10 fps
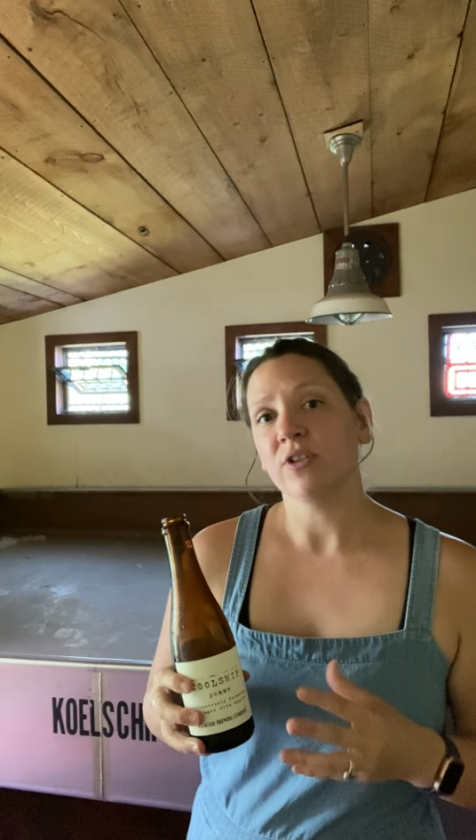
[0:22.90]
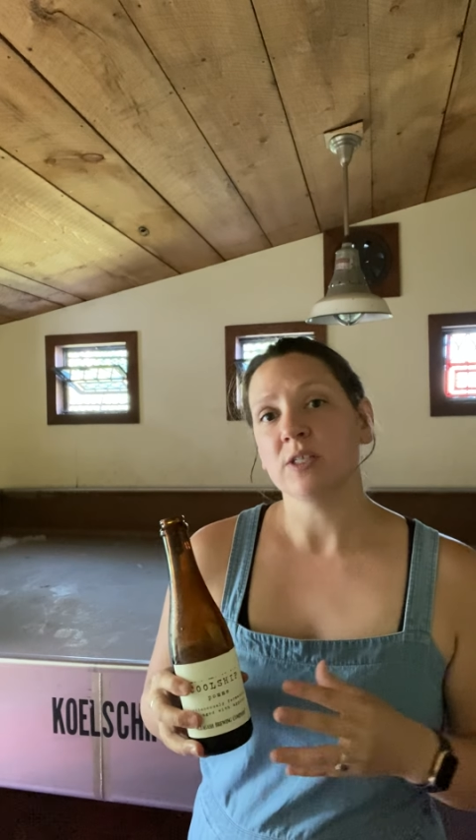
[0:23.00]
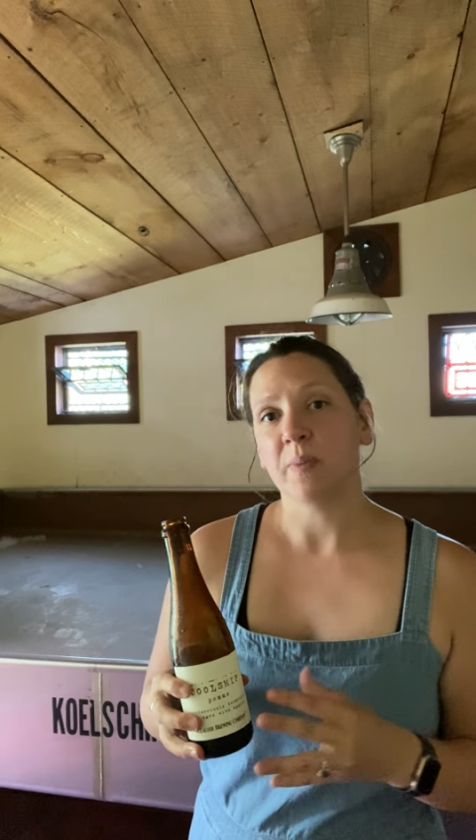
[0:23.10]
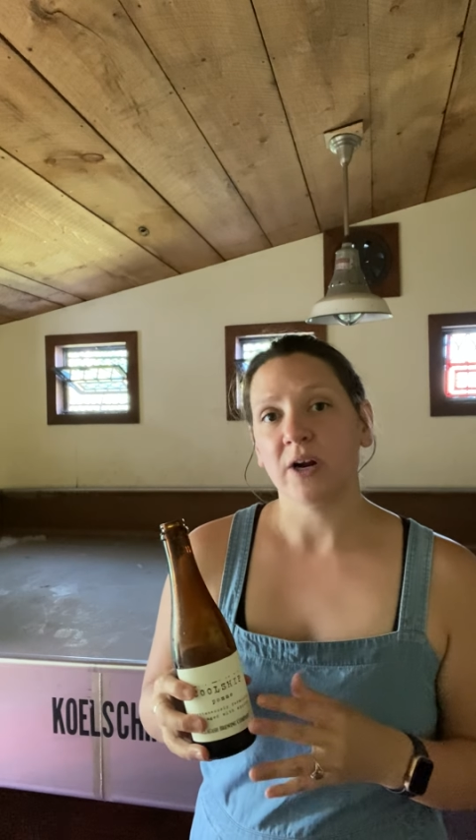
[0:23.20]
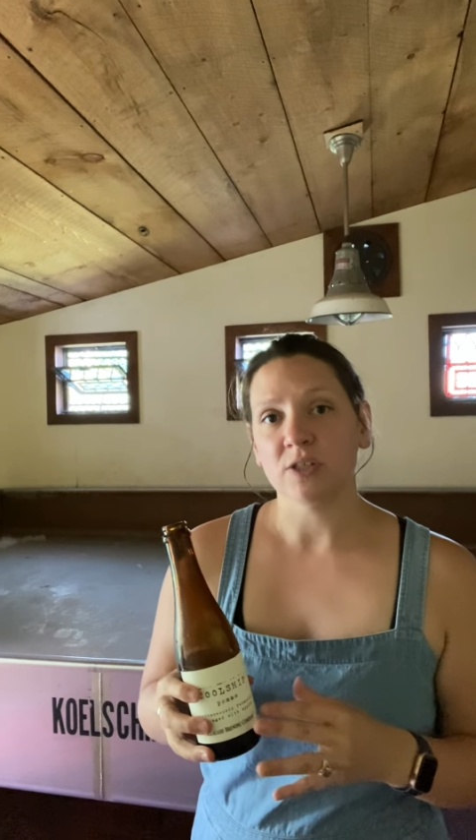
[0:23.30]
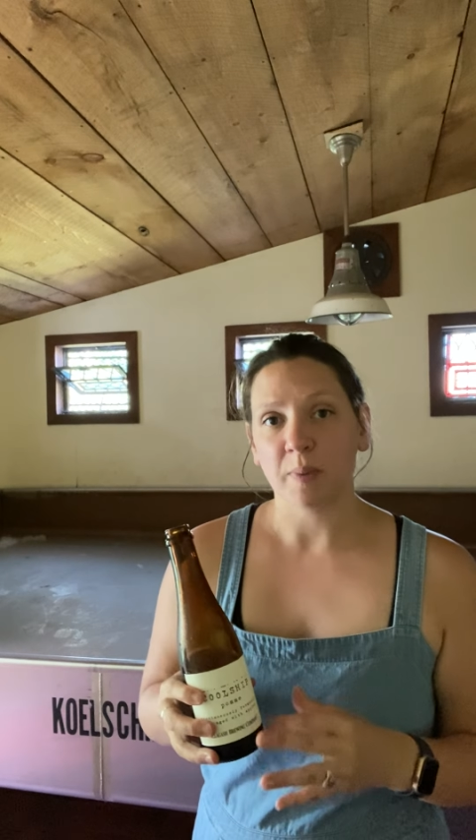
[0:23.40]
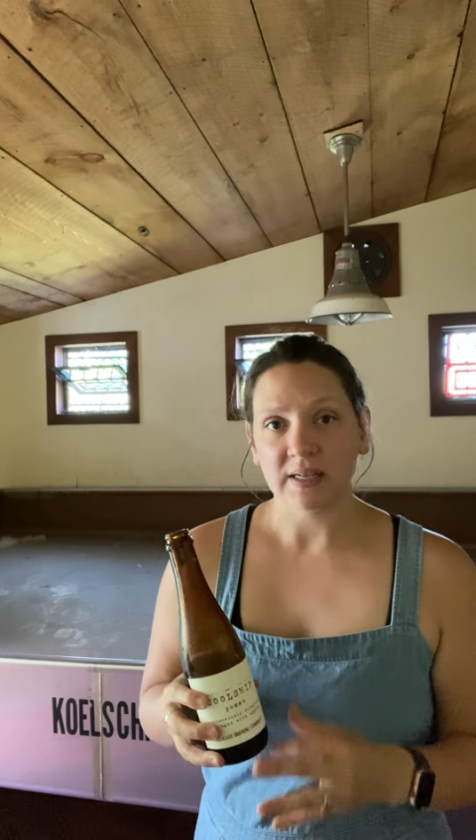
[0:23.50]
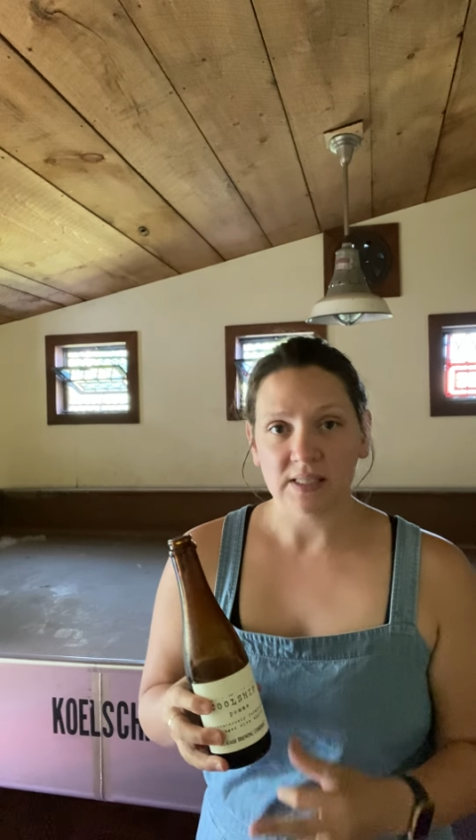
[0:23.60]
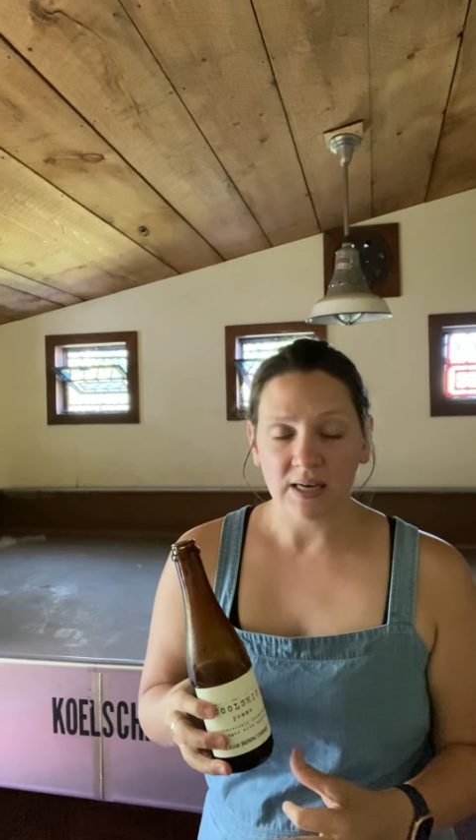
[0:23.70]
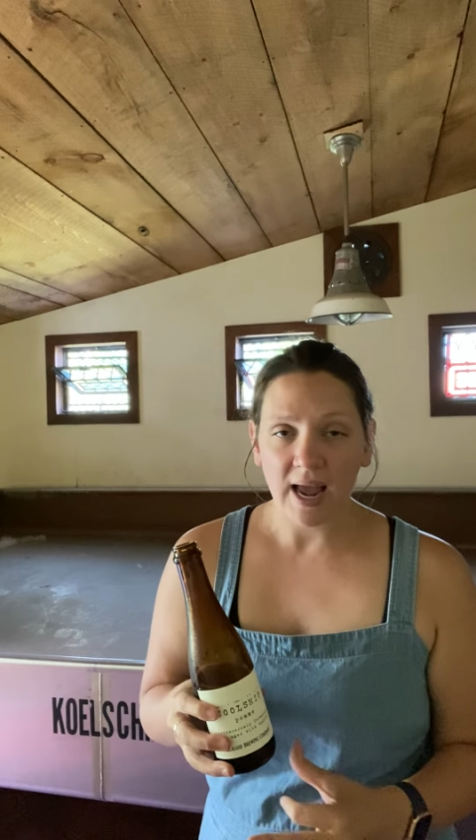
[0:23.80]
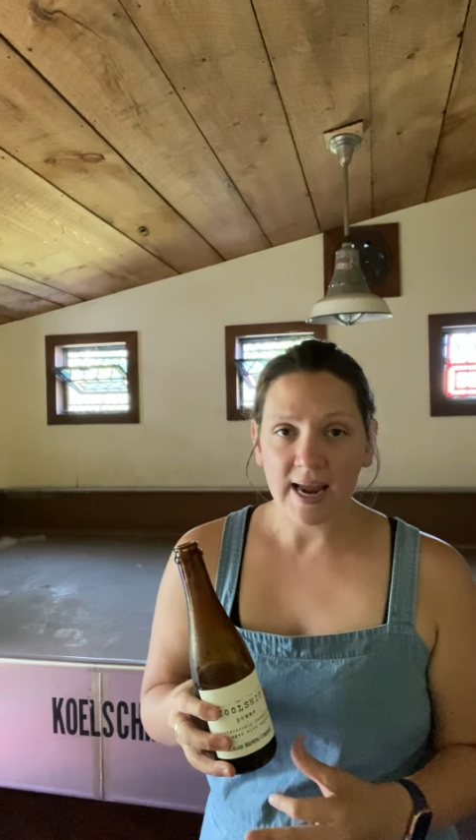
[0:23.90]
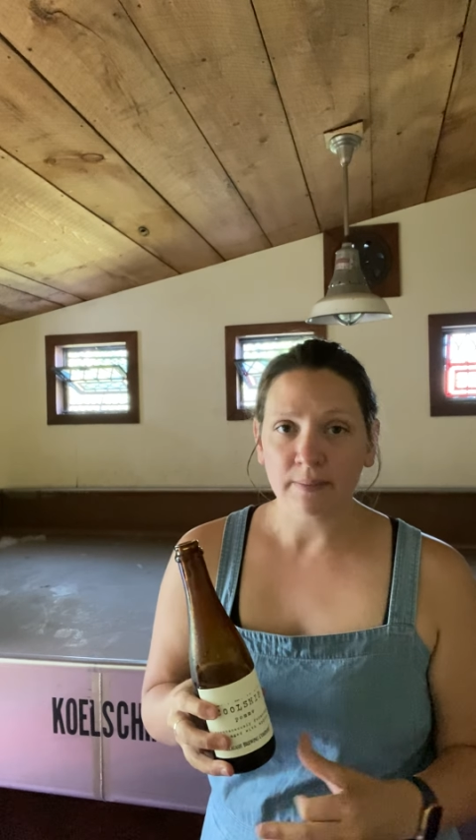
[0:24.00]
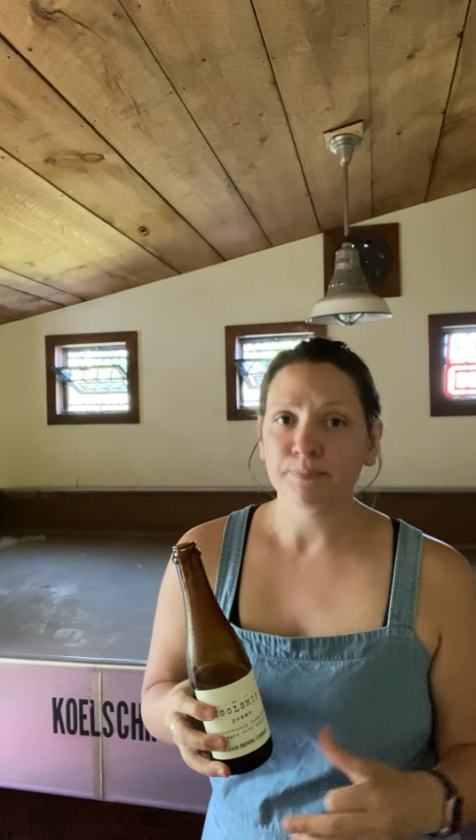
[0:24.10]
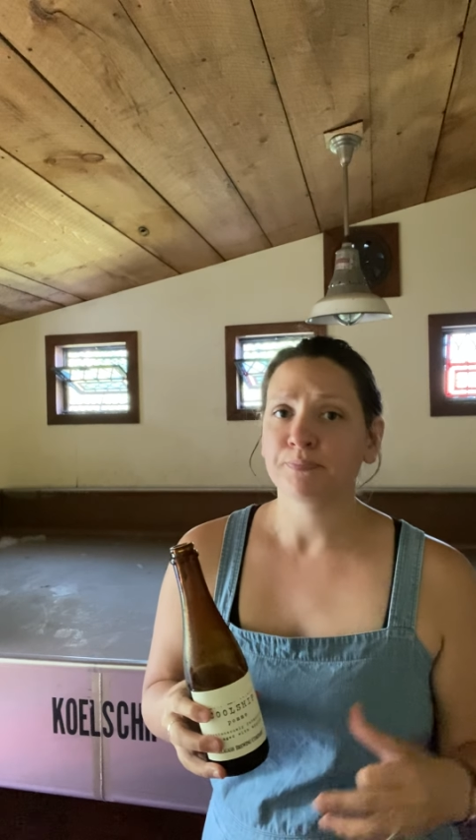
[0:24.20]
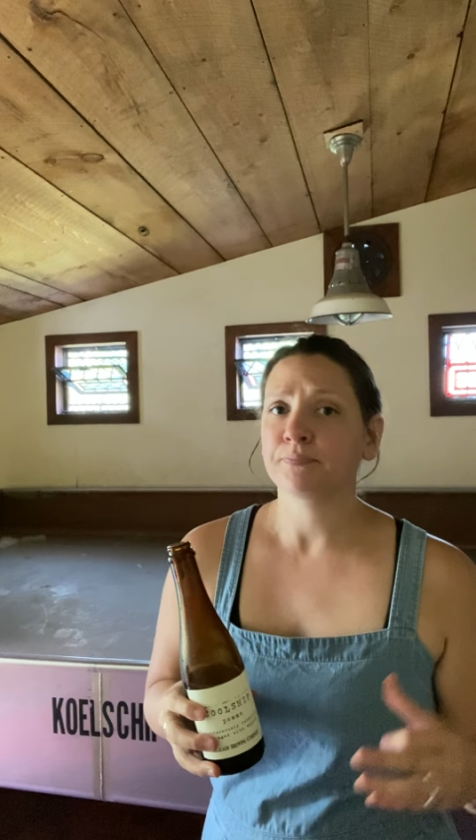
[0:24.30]
for this beer spends the
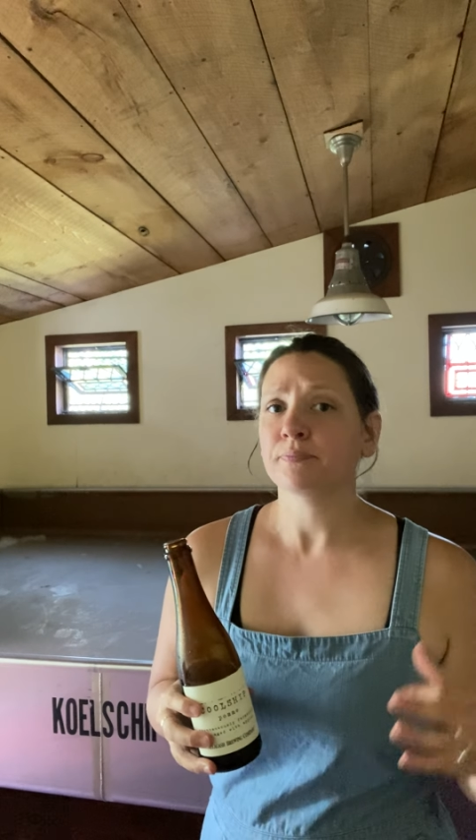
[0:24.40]
night.